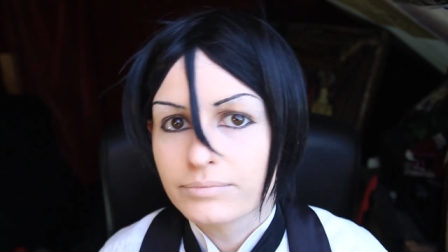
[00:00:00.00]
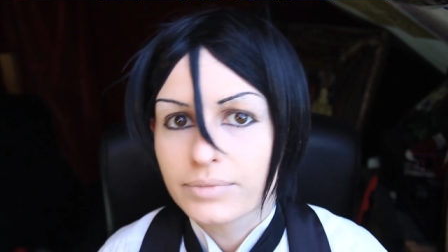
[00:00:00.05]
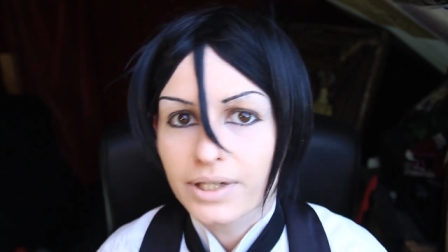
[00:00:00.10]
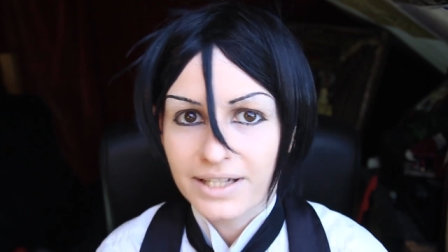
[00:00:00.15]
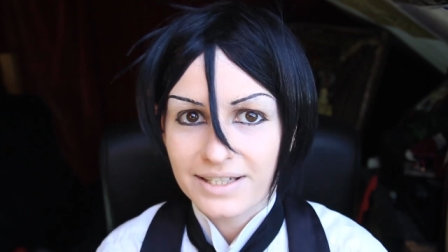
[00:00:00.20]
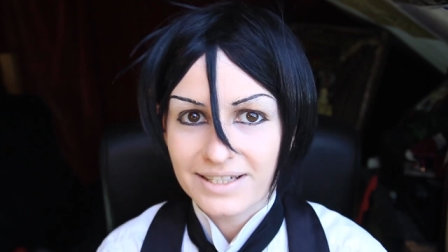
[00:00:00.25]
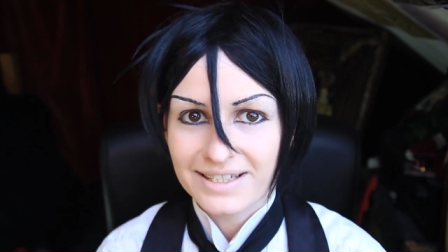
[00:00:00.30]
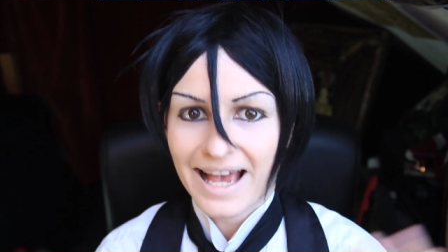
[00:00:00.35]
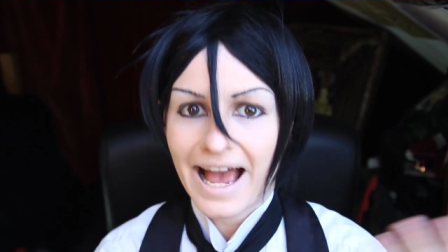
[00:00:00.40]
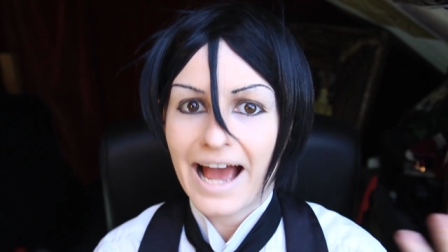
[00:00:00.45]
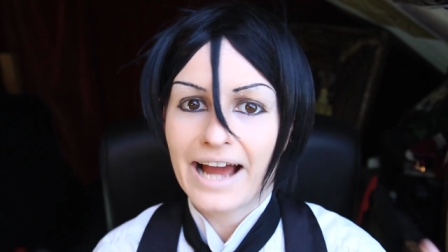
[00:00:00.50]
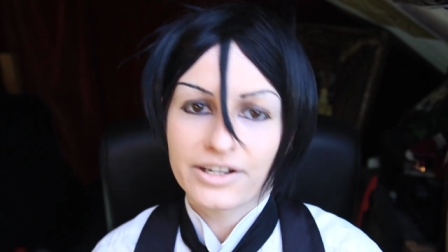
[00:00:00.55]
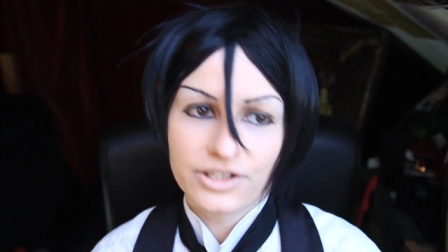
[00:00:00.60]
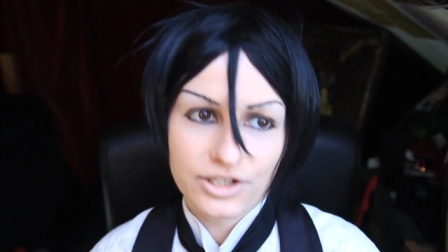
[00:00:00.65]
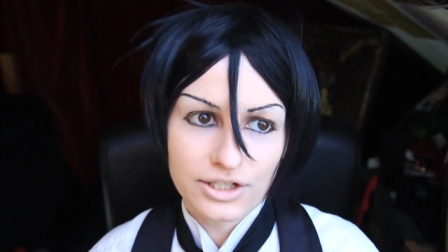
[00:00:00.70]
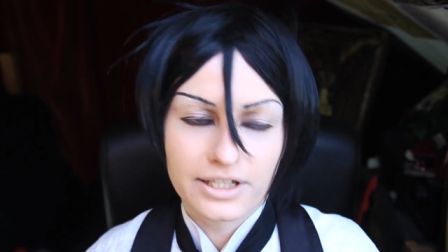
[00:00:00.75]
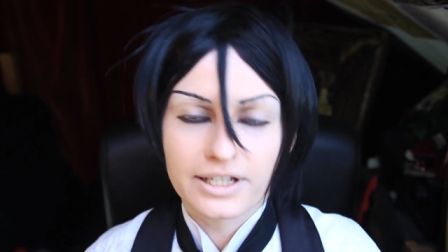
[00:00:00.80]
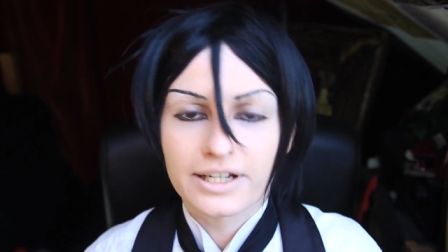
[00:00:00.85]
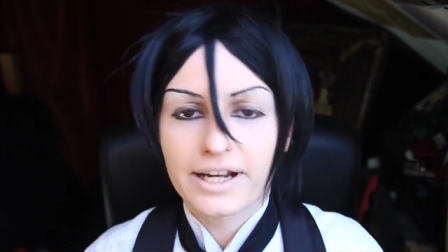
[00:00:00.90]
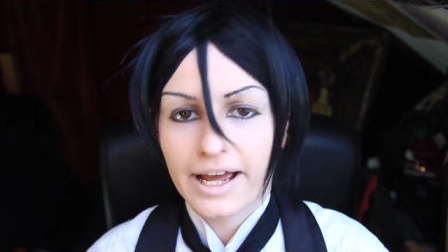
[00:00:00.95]
because it's
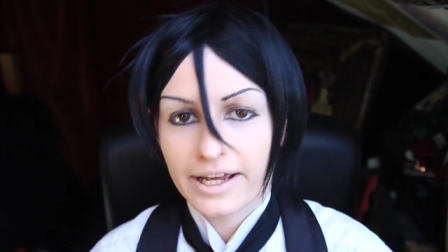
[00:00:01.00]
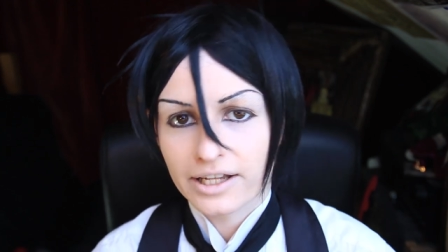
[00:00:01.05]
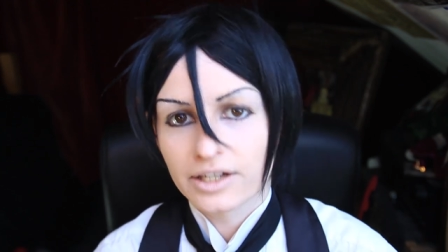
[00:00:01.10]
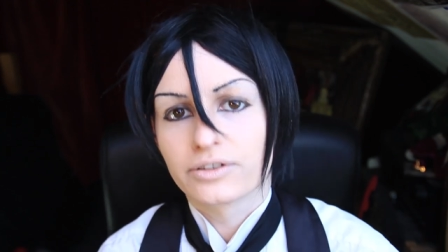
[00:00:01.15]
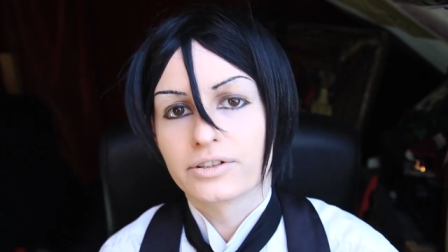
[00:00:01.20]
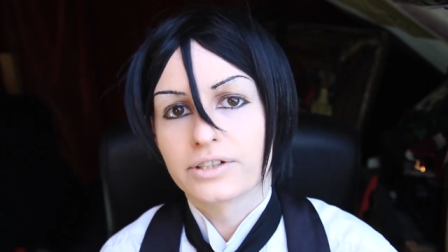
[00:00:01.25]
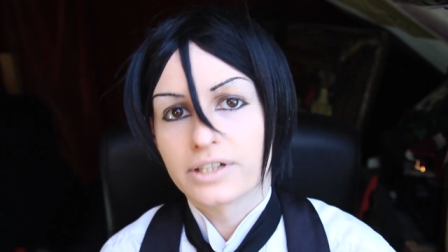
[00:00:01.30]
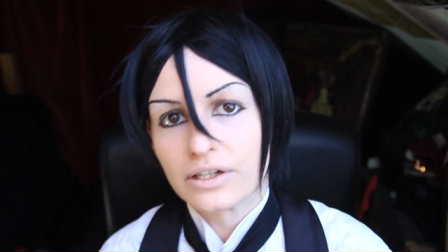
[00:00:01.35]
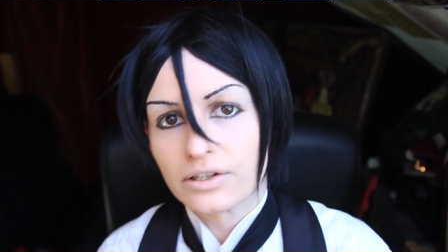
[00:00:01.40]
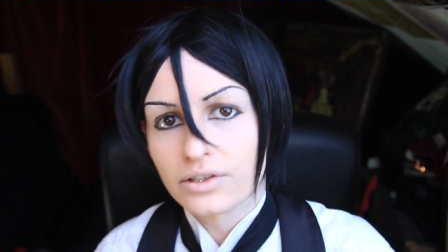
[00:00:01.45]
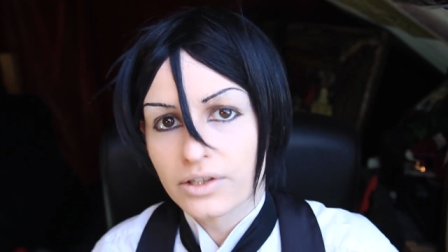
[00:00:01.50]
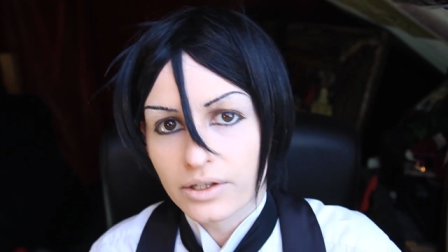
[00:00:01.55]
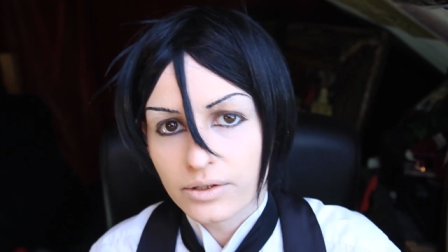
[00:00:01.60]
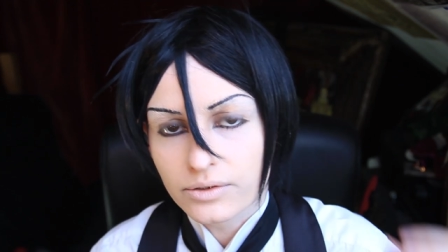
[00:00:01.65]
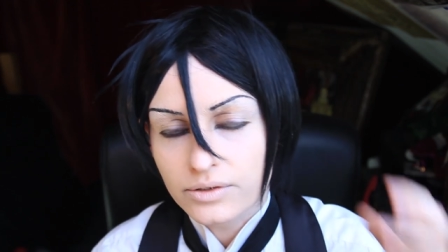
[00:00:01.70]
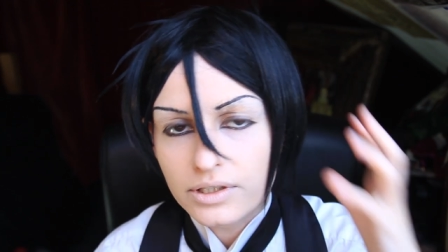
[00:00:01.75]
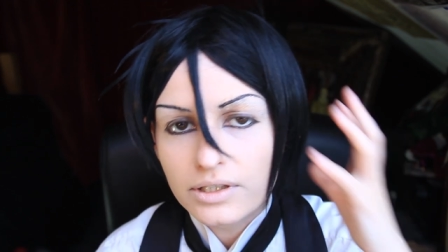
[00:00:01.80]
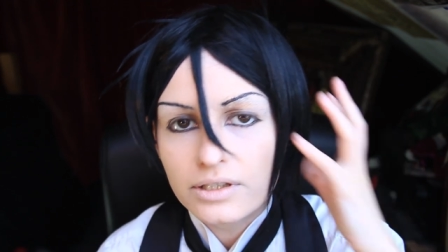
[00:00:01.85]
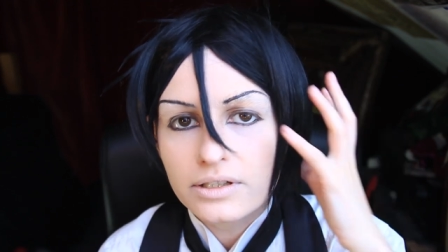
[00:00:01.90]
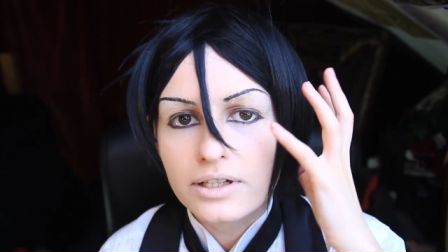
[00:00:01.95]
actually an accurate
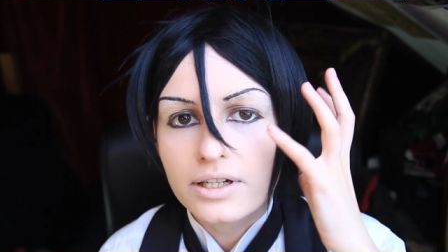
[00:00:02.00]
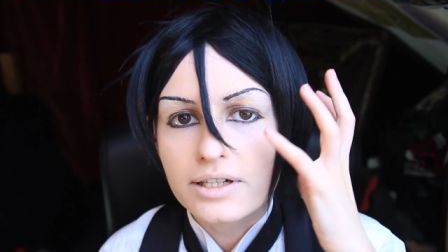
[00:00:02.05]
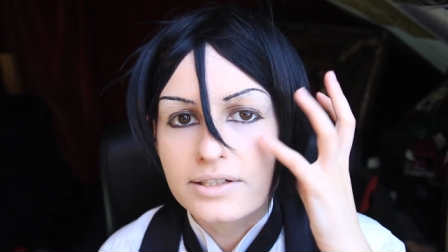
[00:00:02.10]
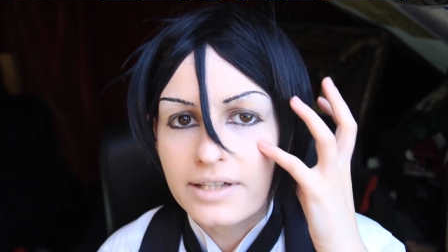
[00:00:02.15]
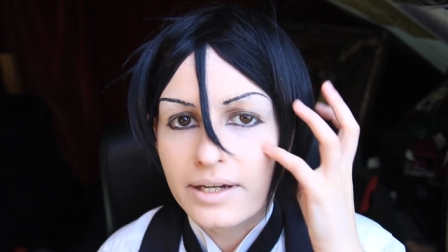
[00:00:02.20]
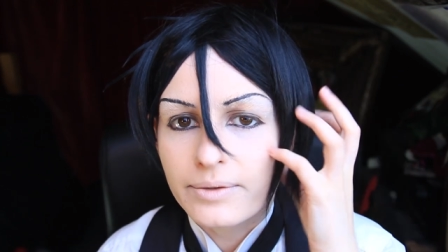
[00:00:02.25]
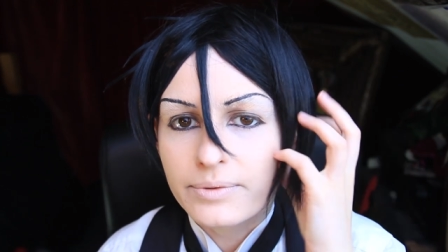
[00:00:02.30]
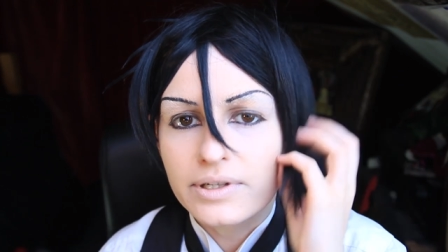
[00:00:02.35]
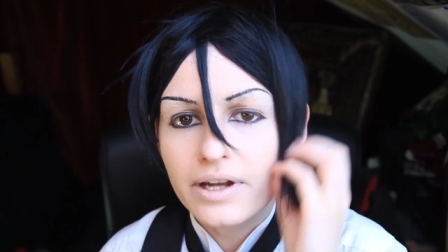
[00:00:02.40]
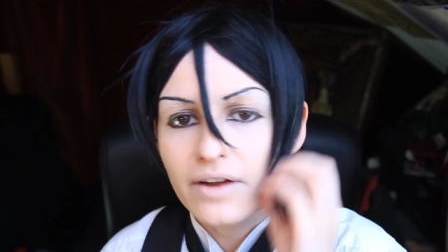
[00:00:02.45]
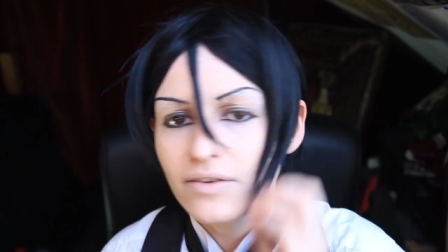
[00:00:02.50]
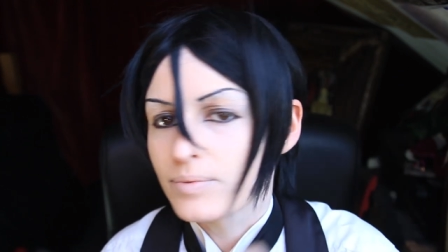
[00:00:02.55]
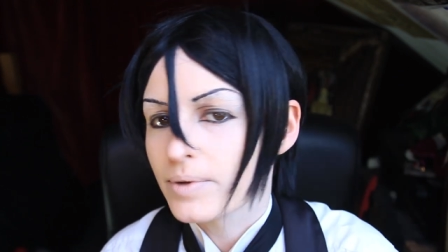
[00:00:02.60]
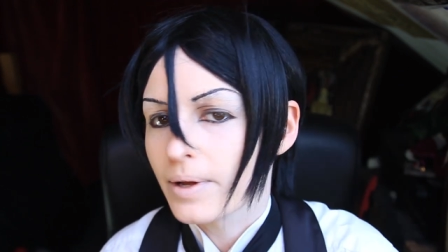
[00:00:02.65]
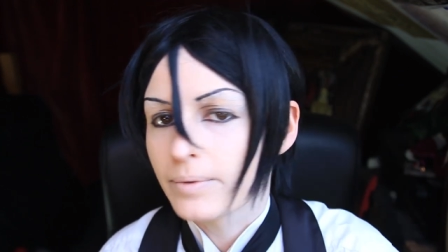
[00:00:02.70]
tailcoat because I would never be